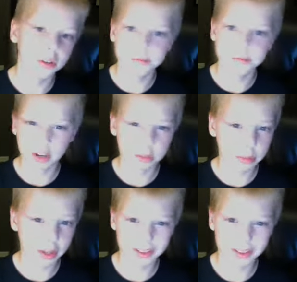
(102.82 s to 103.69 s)
Red
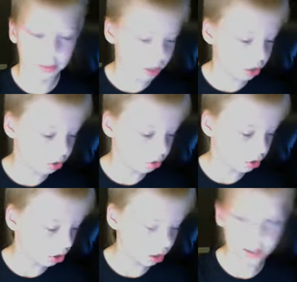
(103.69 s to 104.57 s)
Mask Animation
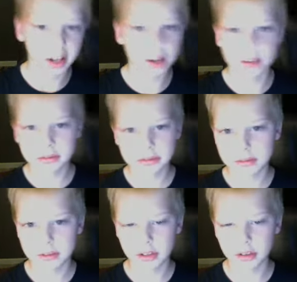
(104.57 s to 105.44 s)
Tricks on. No,
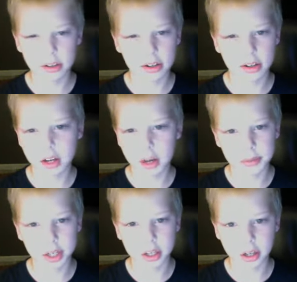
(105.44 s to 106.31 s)
they're not
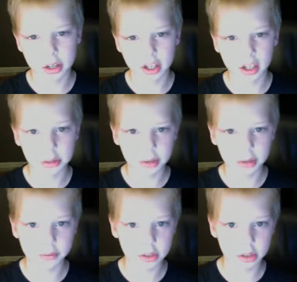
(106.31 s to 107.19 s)
commenting on any of my
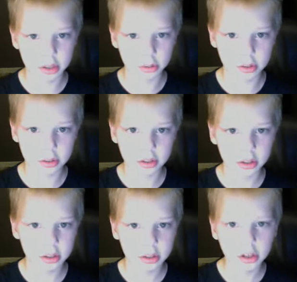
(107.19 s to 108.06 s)
videos.
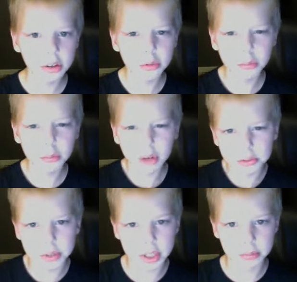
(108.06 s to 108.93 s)
They don't even watch me
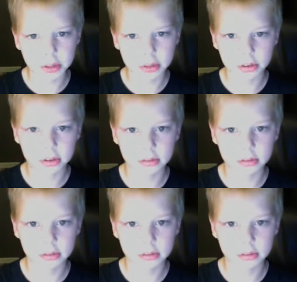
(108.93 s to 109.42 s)
that much, so.